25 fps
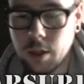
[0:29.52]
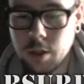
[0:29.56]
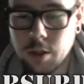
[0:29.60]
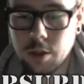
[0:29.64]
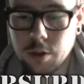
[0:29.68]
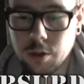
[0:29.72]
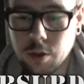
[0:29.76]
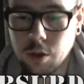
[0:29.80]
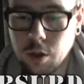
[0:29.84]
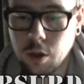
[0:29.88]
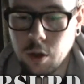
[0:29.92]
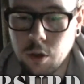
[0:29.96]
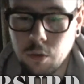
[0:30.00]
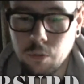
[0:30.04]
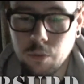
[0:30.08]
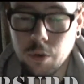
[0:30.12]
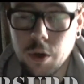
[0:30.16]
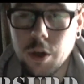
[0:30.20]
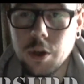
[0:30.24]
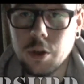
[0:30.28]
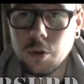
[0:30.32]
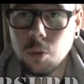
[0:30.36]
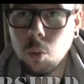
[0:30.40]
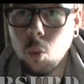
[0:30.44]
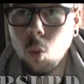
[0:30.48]
this is the
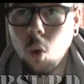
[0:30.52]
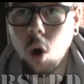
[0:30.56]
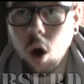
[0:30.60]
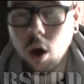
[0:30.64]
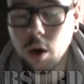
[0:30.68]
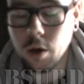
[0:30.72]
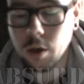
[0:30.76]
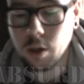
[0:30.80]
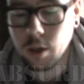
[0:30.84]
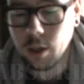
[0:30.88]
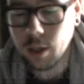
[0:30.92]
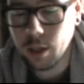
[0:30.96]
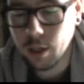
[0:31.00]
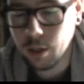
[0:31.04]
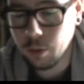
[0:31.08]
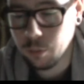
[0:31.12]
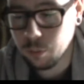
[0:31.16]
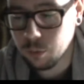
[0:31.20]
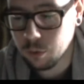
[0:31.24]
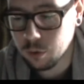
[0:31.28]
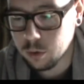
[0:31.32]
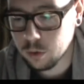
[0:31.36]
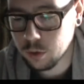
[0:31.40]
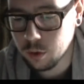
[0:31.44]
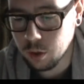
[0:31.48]
Region 1. It
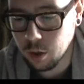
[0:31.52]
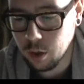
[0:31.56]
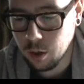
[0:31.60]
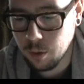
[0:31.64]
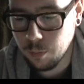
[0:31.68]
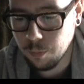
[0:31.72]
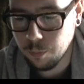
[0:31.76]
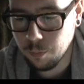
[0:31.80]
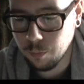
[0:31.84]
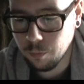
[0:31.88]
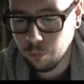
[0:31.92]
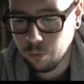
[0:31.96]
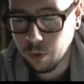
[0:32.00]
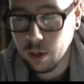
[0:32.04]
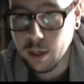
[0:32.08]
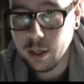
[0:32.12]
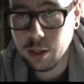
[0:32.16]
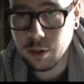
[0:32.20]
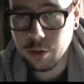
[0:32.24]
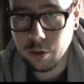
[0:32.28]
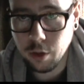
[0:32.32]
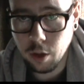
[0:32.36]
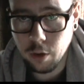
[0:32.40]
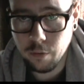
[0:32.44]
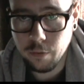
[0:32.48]
was
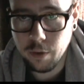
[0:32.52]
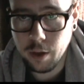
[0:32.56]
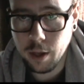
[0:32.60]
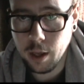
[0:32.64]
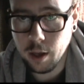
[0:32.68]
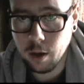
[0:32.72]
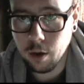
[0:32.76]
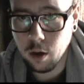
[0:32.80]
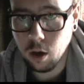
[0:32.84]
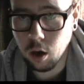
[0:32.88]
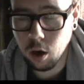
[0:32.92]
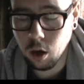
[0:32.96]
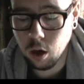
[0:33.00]
released over here